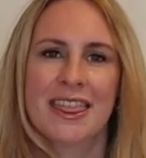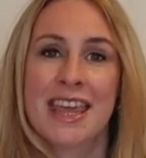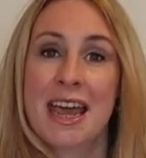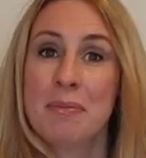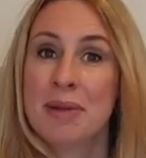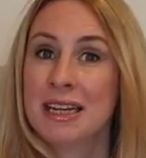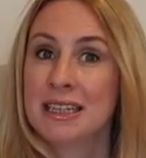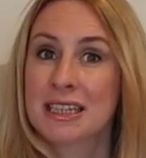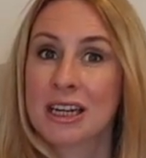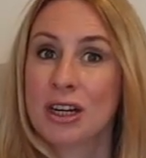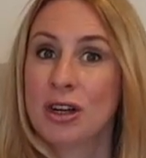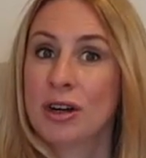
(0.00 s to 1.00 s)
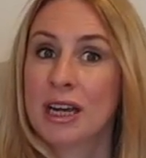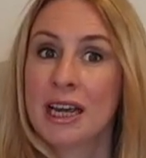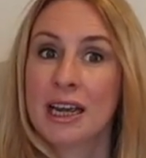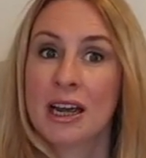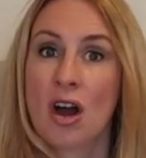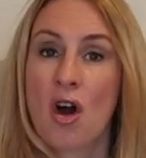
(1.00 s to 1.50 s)
That means
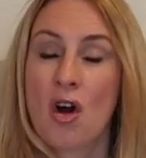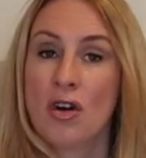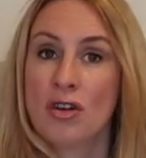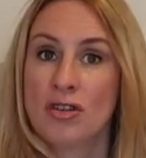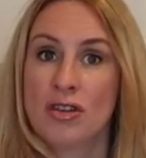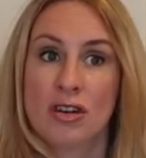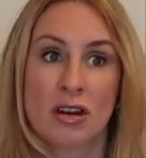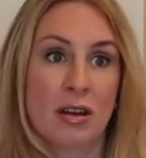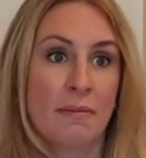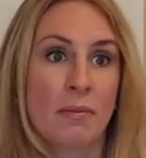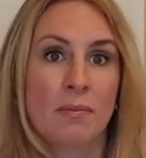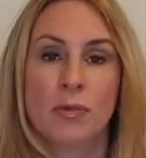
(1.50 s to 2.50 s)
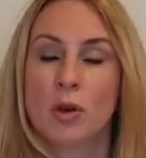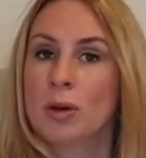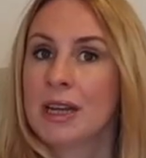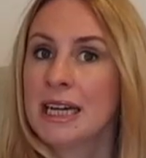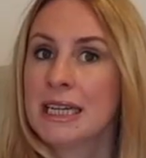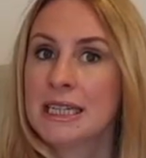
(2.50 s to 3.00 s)
looking on your
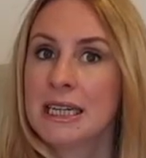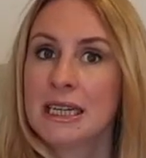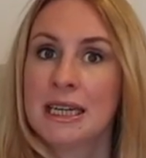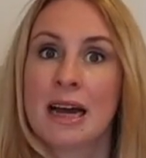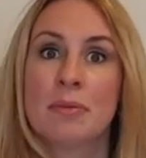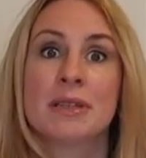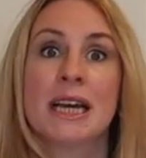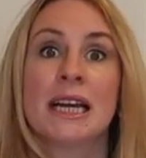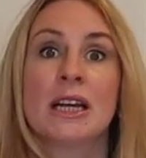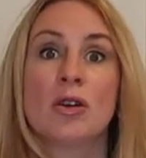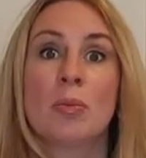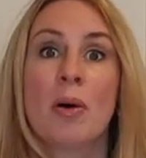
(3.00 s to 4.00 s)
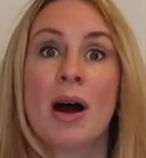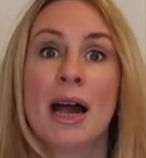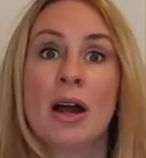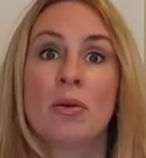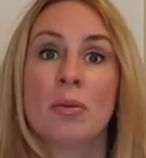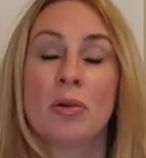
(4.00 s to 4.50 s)
LinkedIn and updating your
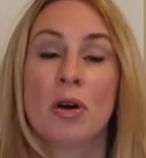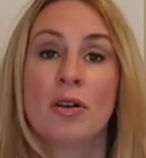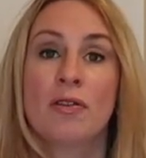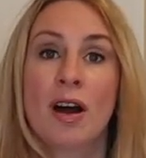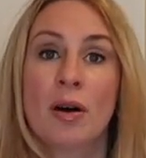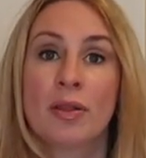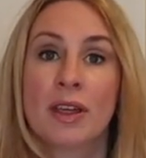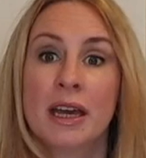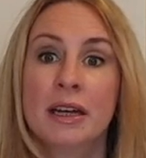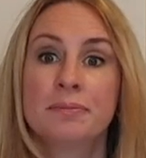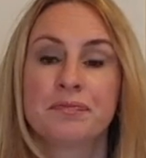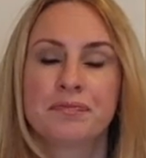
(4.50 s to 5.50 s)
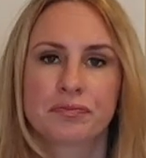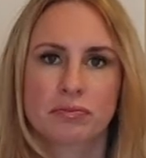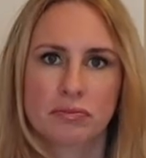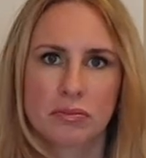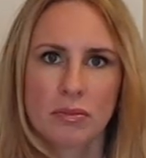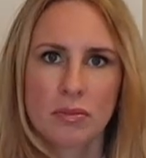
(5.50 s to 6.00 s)
bio and profile there,
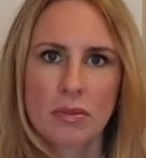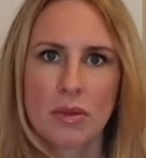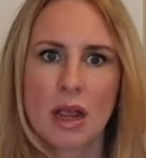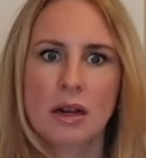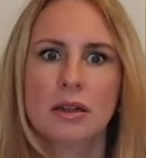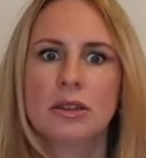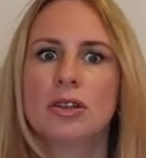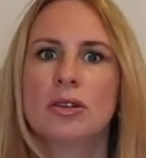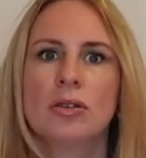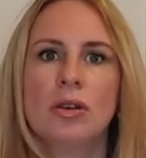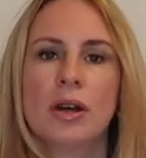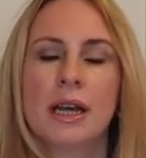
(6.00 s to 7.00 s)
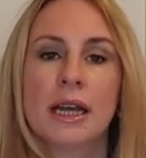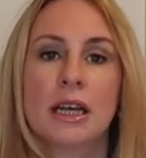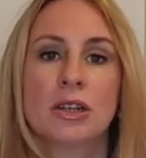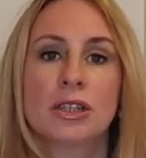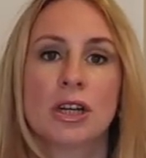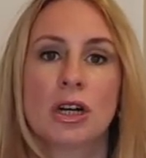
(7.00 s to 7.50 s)
looking at
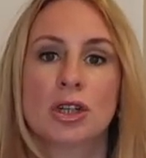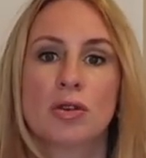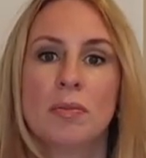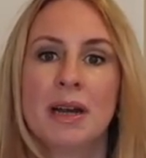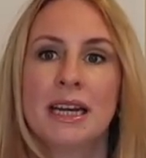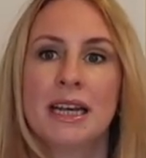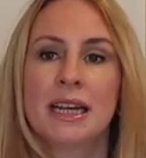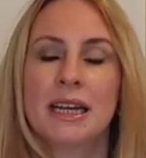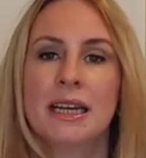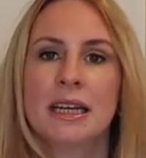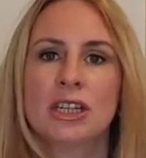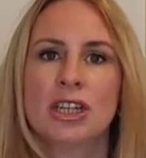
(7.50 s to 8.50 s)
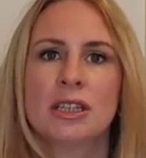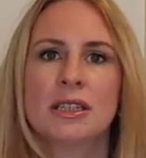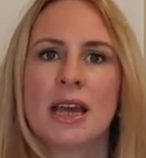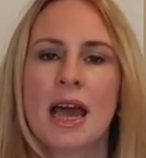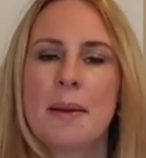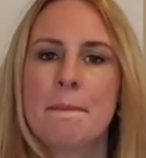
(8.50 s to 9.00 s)
your social media connections
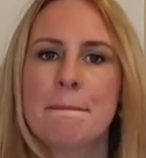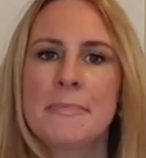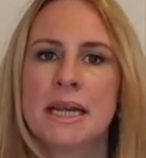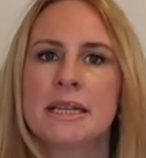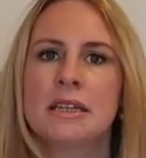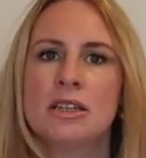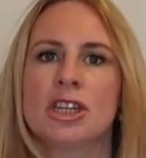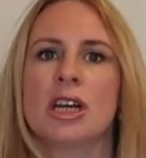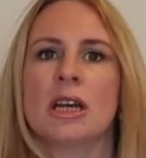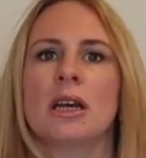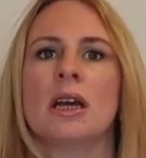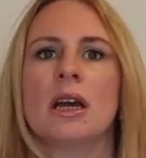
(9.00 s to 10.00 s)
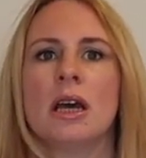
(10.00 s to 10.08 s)
and messaging